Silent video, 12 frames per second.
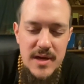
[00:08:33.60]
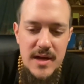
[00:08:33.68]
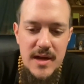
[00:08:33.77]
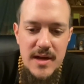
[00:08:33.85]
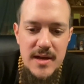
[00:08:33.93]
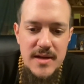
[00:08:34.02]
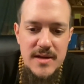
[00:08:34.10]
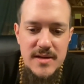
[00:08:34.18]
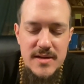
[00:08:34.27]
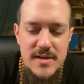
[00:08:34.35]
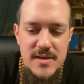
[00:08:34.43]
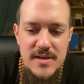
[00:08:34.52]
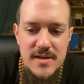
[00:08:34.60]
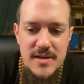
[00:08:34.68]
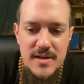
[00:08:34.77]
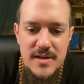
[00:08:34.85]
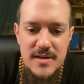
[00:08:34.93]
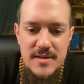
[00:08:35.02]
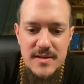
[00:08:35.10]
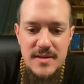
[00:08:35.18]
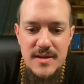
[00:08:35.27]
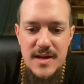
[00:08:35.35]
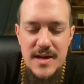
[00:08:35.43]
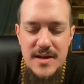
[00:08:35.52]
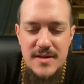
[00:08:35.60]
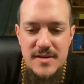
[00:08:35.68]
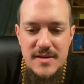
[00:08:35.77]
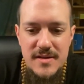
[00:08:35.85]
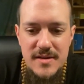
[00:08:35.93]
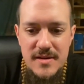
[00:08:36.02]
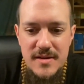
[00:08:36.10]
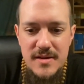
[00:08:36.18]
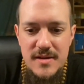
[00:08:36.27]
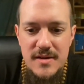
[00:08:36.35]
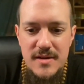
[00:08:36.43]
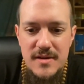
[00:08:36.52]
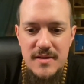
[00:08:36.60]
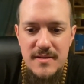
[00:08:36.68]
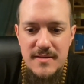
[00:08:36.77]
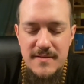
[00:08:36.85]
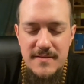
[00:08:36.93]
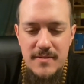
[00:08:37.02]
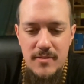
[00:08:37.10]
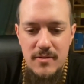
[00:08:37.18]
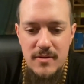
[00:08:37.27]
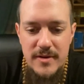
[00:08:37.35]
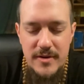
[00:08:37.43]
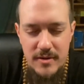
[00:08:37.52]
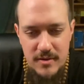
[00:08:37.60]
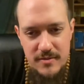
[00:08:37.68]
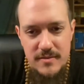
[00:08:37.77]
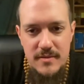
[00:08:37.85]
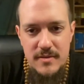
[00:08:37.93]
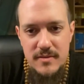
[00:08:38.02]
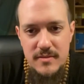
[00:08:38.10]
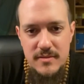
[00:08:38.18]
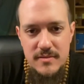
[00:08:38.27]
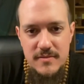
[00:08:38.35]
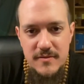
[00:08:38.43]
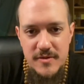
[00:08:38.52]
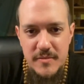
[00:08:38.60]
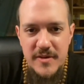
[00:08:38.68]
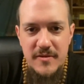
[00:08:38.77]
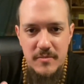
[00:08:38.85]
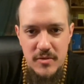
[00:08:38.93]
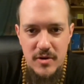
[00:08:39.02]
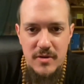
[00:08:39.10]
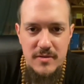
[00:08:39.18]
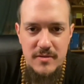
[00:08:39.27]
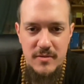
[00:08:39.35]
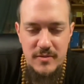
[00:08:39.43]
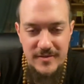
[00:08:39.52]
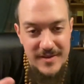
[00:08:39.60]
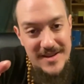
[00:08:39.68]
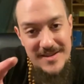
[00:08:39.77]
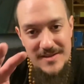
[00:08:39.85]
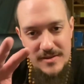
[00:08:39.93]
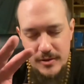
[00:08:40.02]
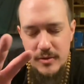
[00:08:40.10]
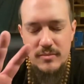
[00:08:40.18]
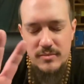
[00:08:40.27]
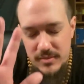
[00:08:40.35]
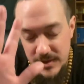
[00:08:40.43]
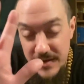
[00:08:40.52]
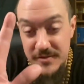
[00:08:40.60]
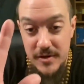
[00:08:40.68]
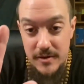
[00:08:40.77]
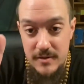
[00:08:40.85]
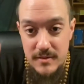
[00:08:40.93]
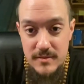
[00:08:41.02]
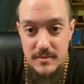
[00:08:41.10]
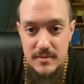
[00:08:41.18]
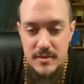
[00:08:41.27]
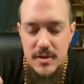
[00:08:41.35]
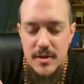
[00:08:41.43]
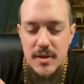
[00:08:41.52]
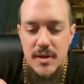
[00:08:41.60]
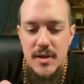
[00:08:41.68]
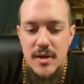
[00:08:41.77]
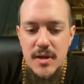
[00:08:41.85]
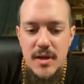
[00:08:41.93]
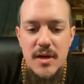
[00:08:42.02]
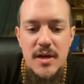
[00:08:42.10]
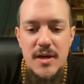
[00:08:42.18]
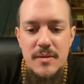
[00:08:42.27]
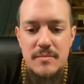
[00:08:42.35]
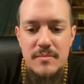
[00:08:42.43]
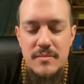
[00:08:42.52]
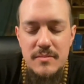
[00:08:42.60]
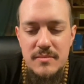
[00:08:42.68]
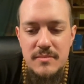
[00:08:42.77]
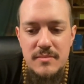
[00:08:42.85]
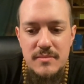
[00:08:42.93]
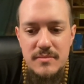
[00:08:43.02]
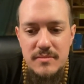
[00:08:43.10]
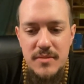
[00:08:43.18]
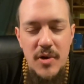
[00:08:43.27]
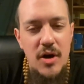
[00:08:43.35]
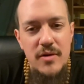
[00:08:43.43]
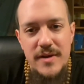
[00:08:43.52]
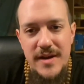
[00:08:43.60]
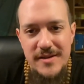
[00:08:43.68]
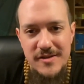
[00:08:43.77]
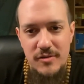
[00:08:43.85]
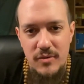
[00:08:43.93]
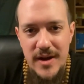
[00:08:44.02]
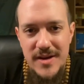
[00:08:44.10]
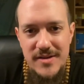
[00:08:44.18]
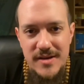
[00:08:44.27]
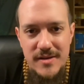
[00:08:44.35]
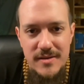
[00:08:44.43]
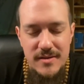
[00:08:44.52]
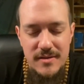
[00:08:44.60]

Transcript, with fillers: And that for an earther, somebody from earth, or that, you know, lives on earth, um, all that is granted.